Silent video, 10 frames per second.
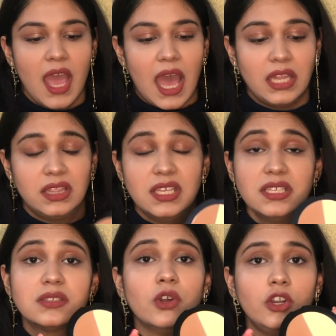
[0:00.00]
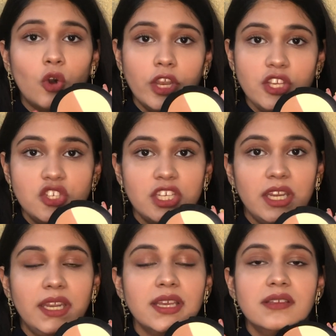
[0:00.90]
And this contouring
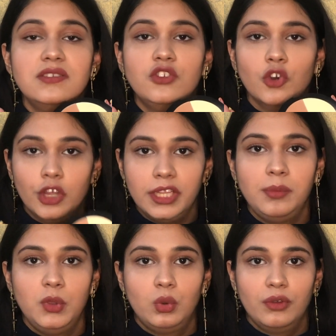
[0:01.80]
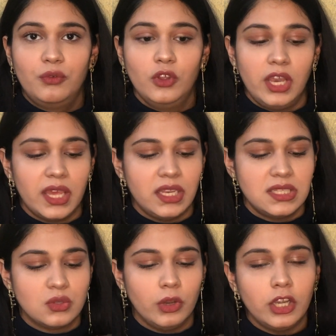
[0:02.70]
shade is really beautiful, and
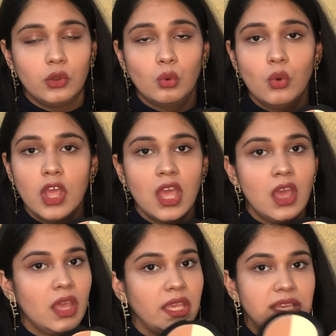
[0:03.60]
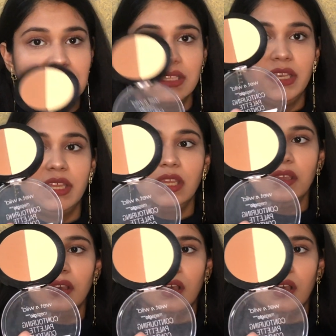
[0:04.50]
it's going to easily